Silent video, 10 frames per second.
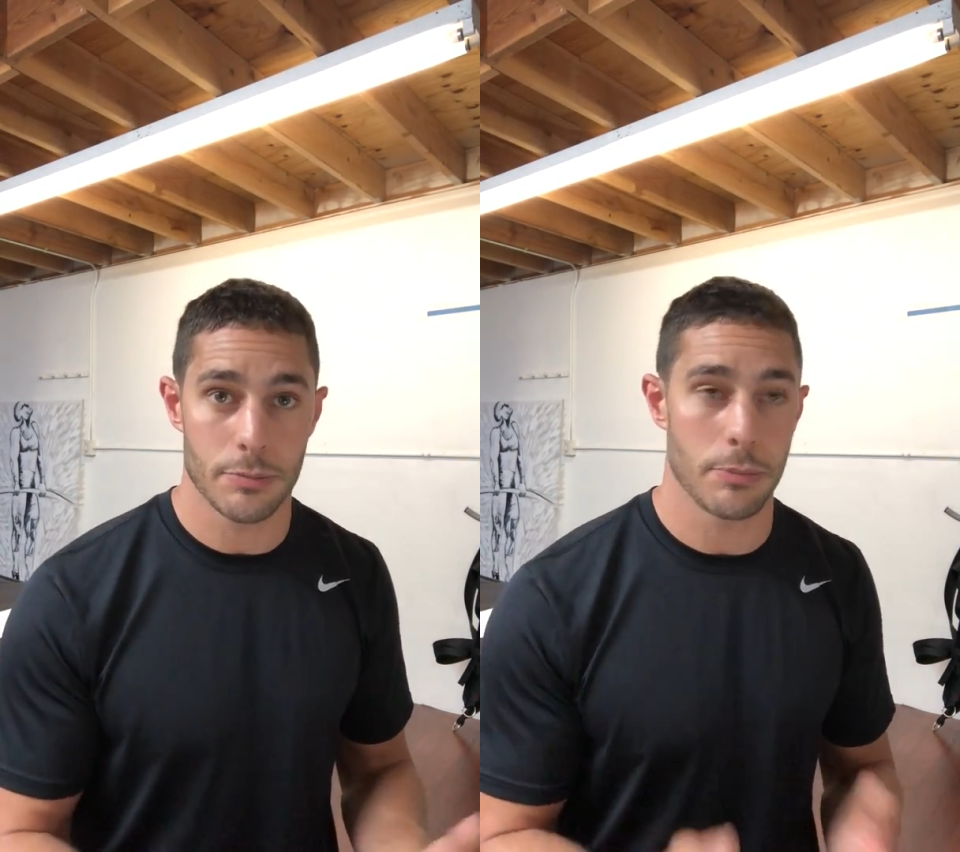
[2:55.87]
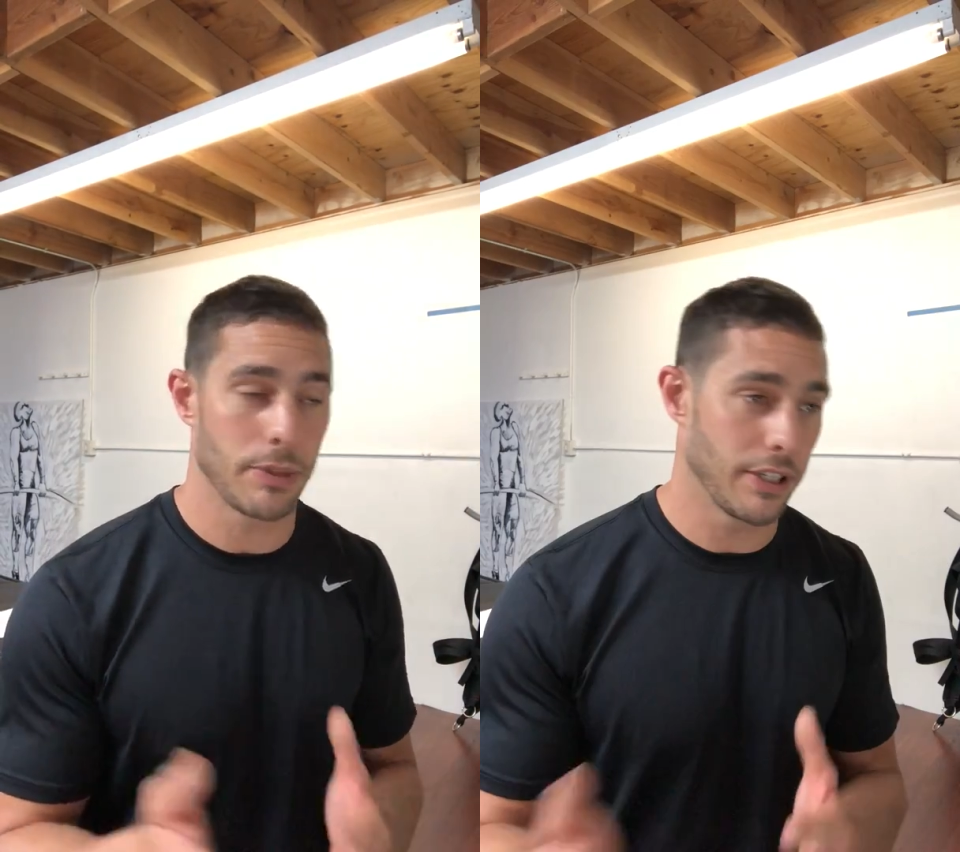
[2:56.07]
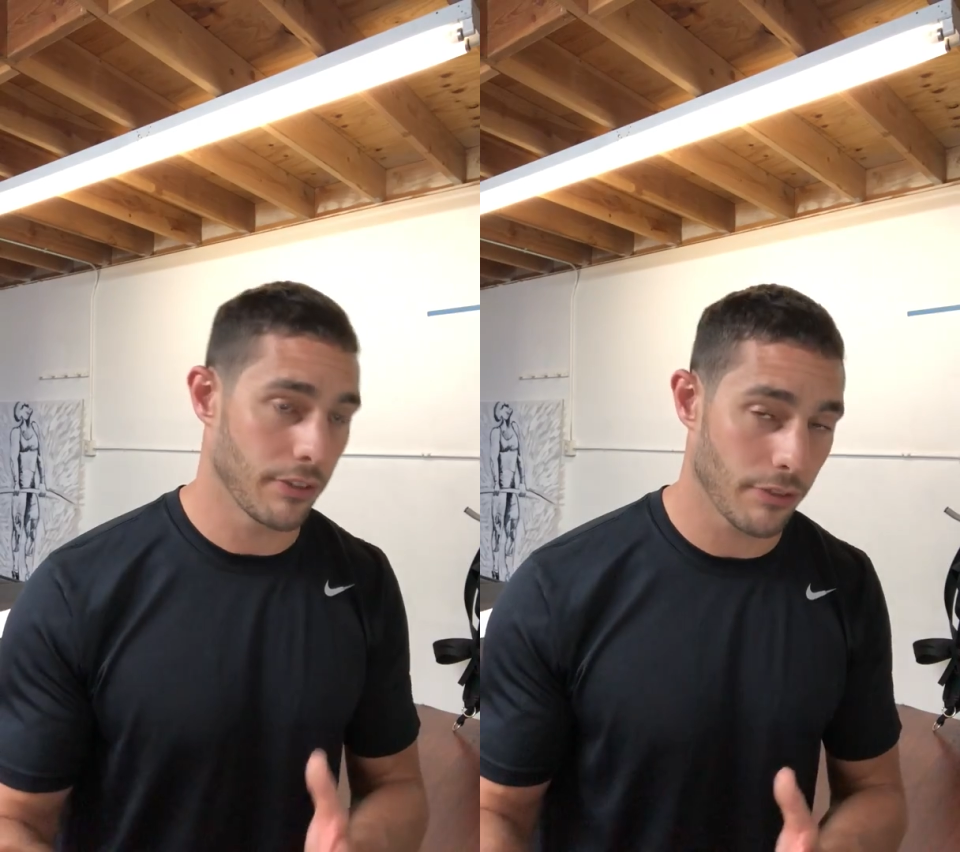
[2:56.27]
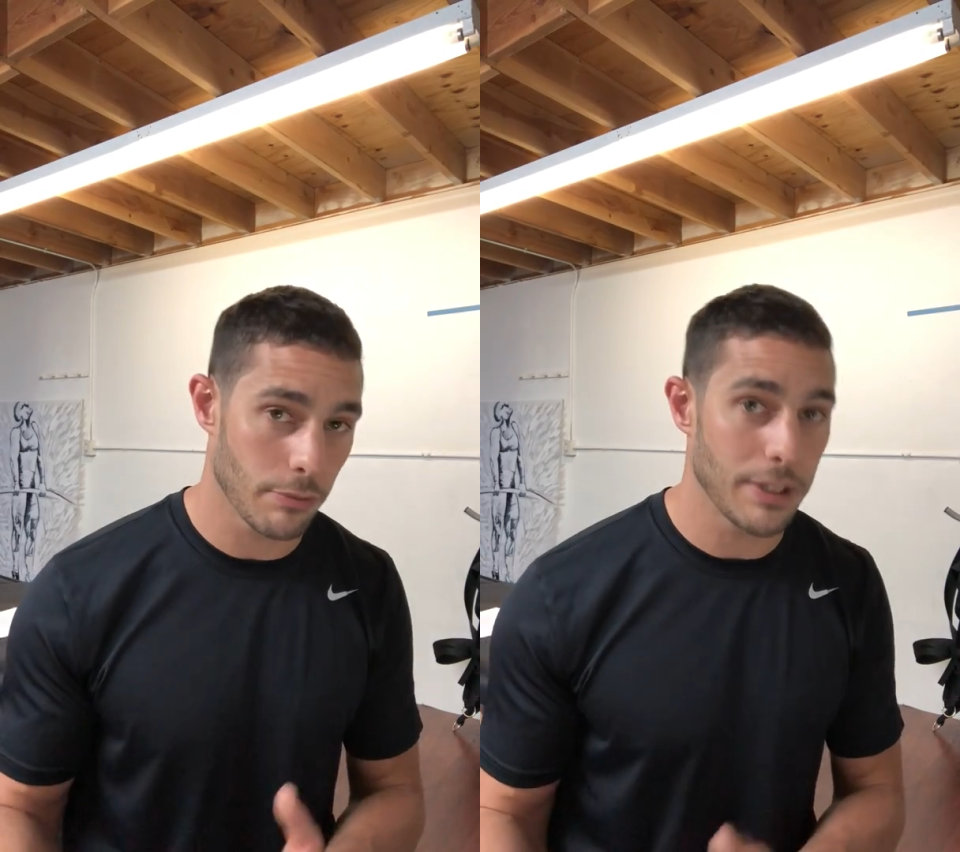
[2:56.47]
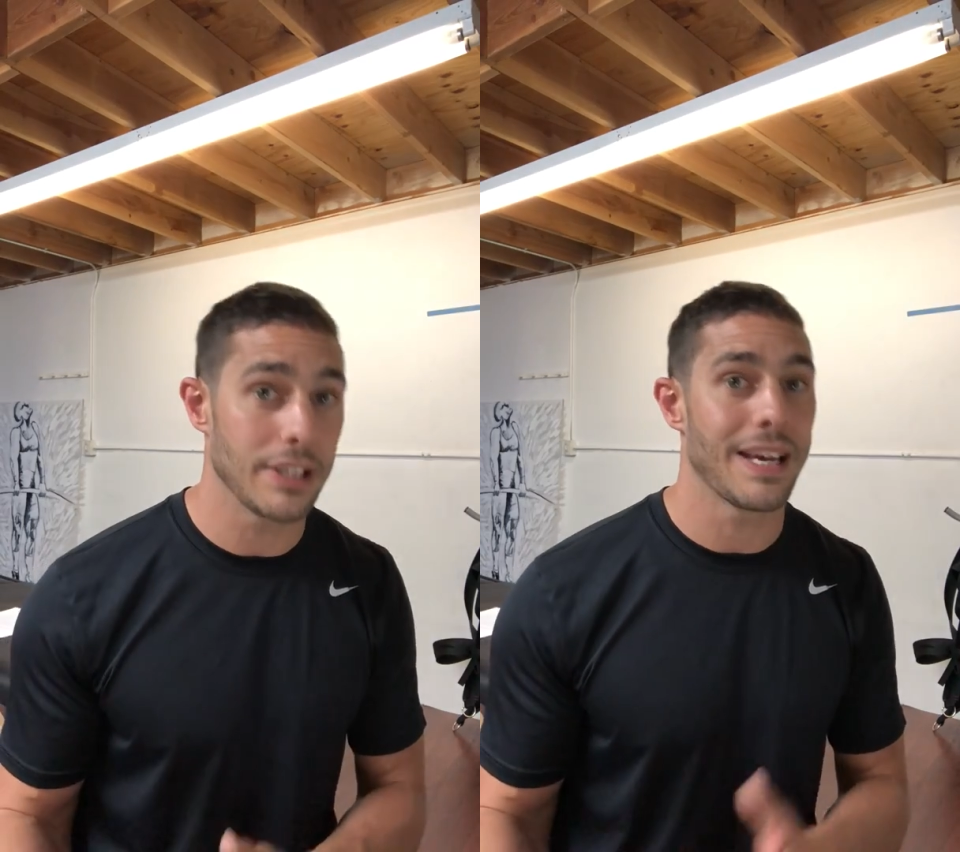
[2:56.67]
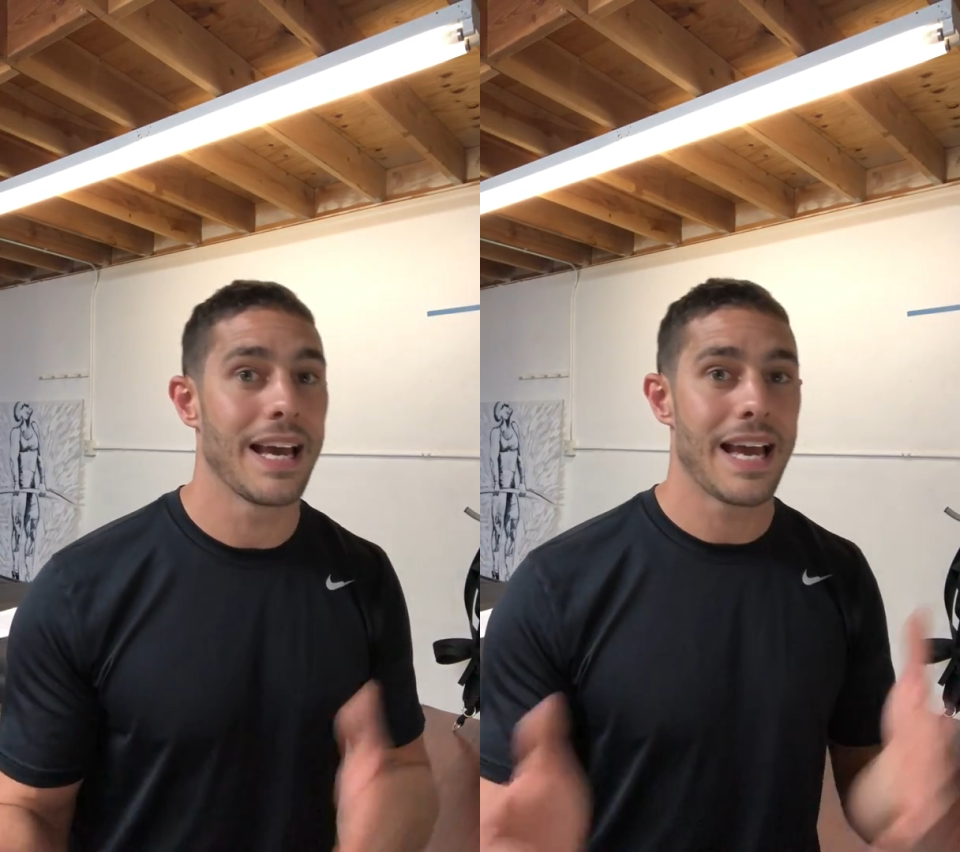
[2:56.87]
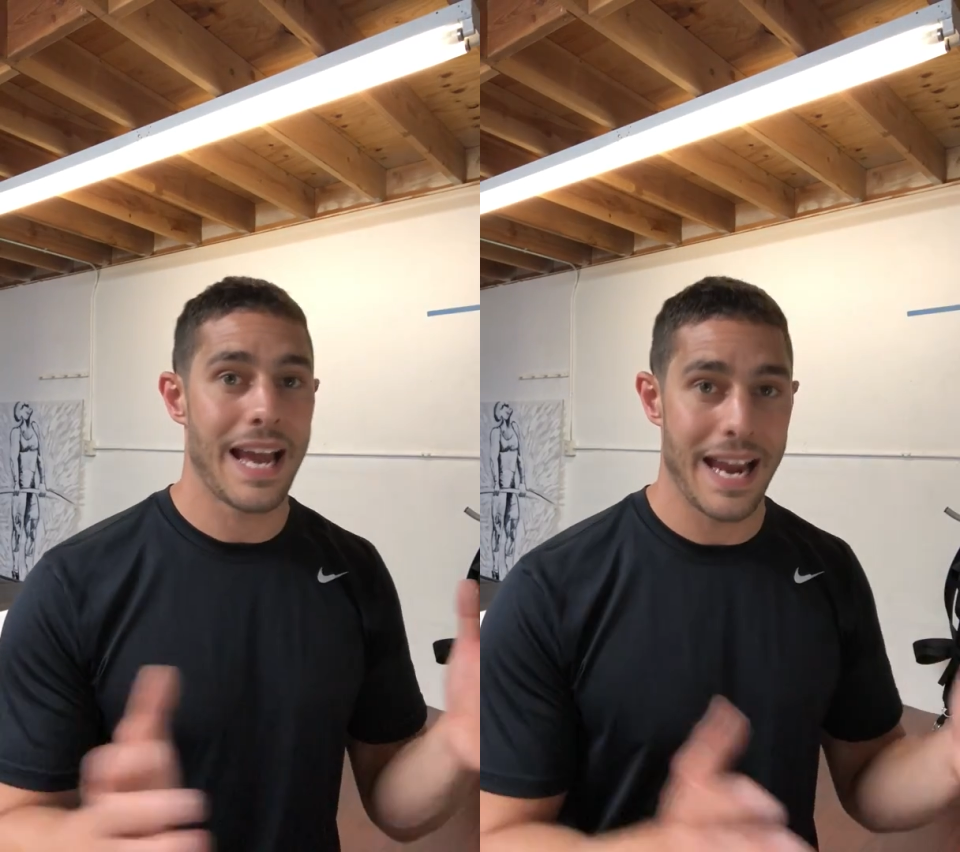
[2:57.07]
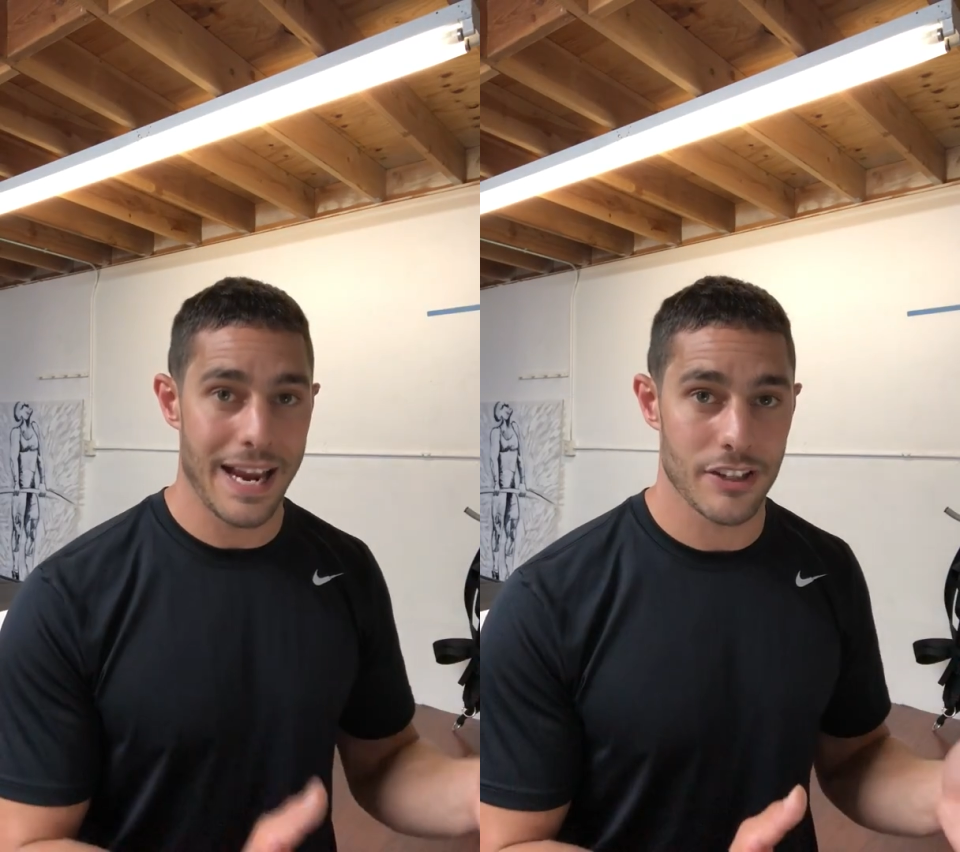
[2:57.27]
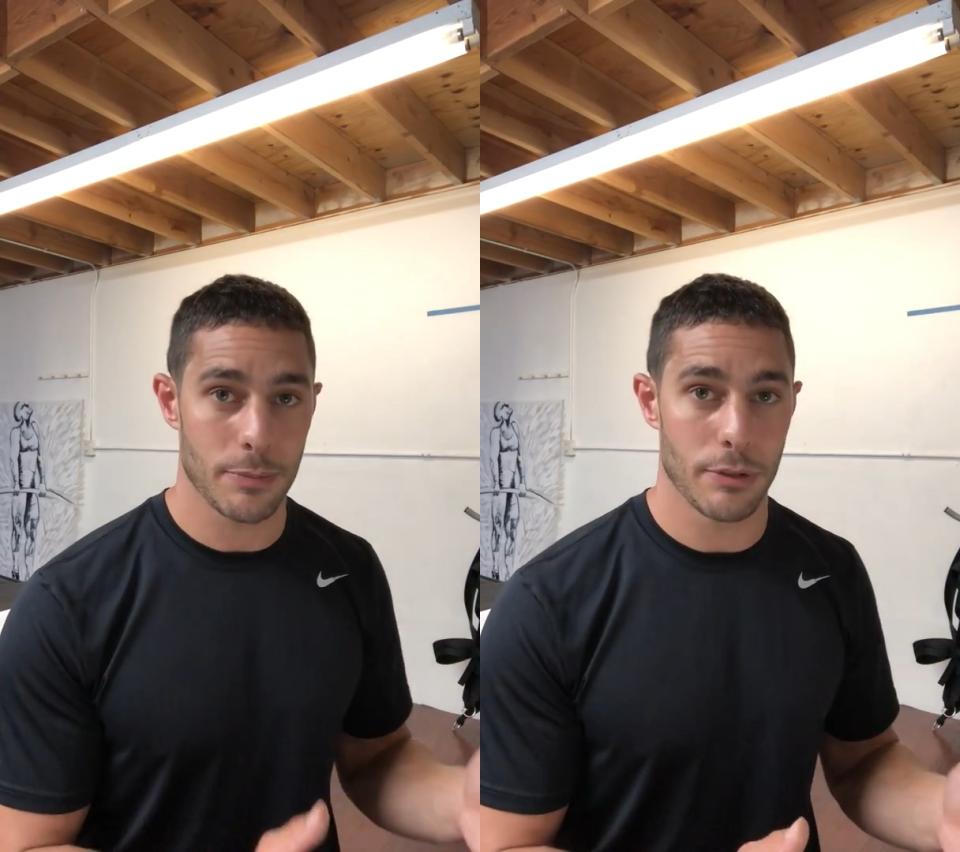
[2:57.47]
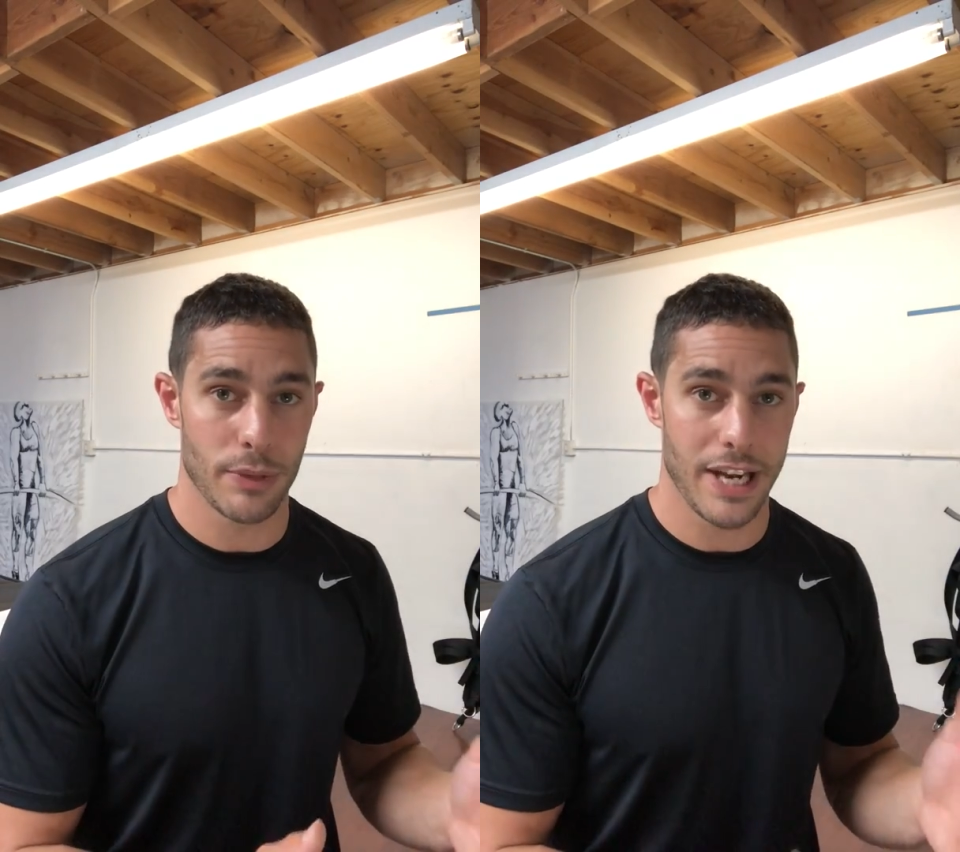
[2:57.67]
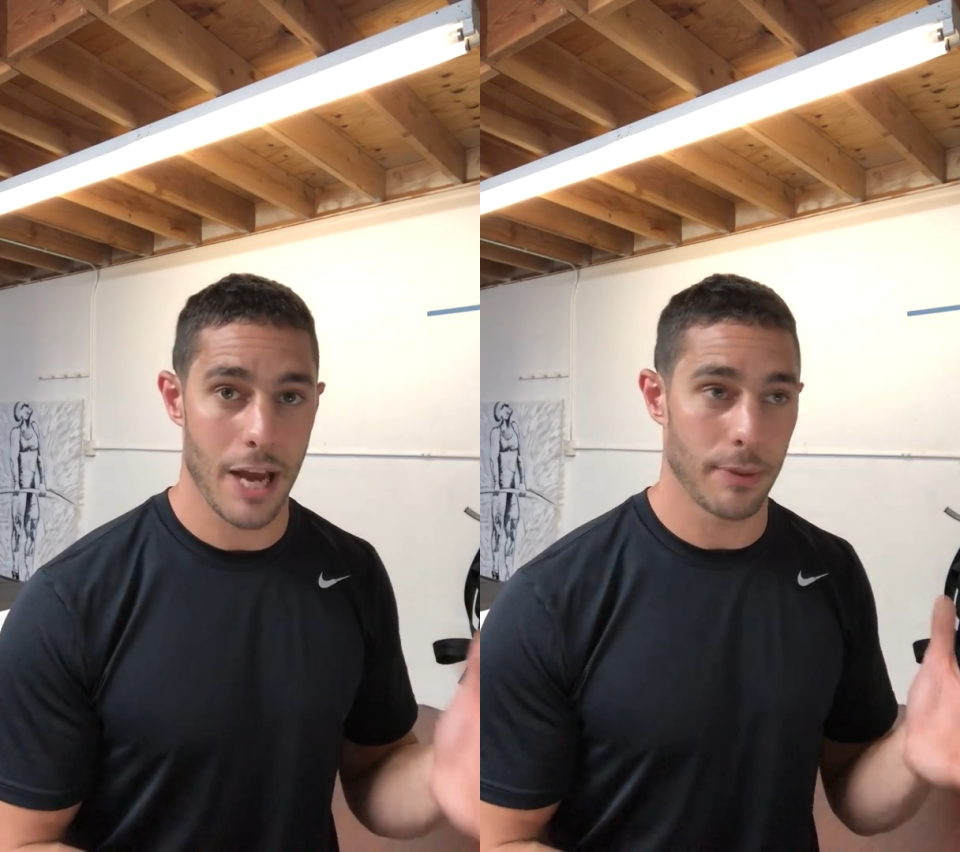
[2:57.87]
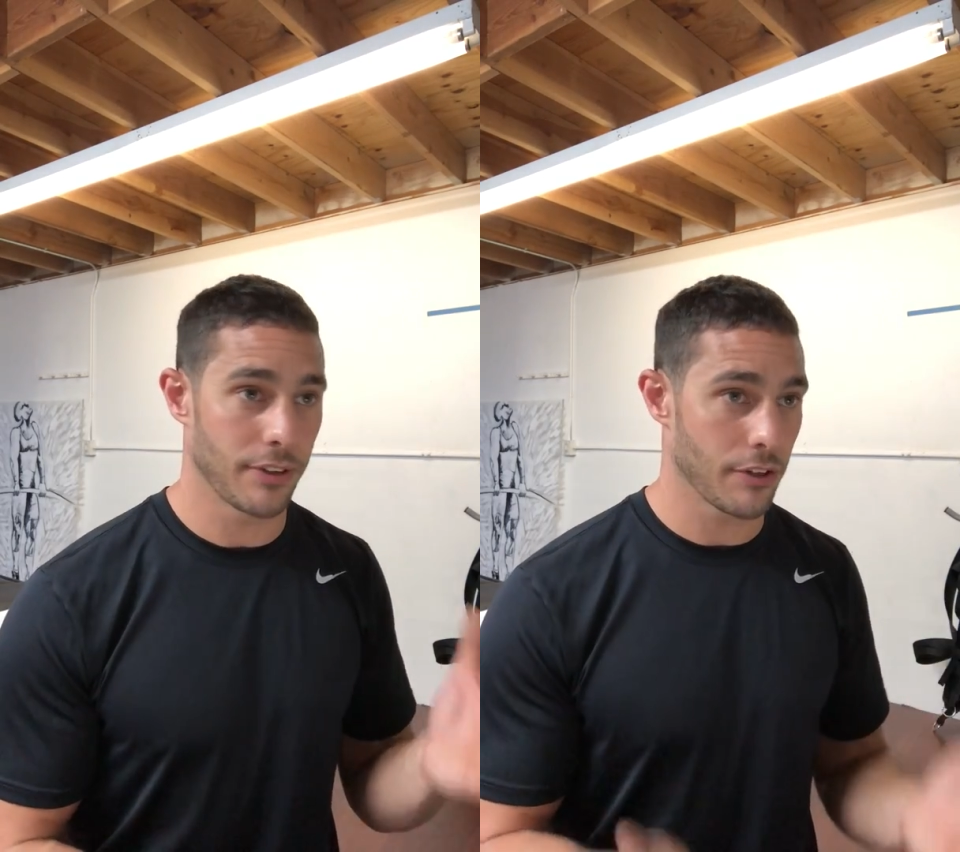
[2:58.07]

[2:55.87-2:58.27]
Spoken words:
to be peaking for a meet and to be rehabbing.